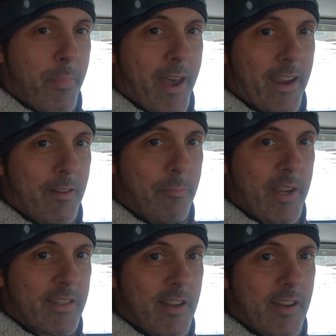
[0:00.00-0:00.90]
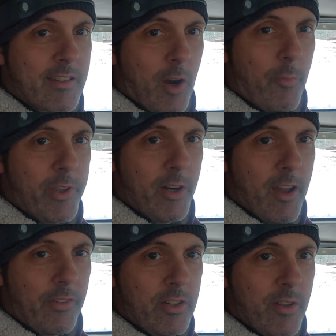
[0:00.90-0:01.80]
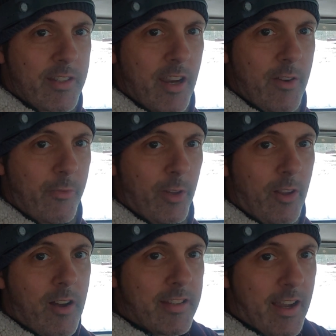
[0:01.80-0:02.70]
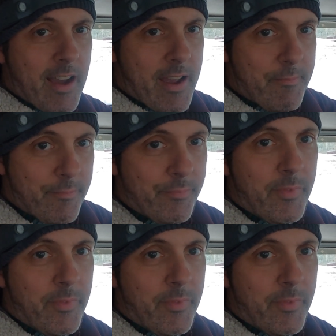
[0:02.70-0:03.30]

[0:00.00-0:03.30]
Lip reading: Back in business. Hopefully don't have to do this again for a long time.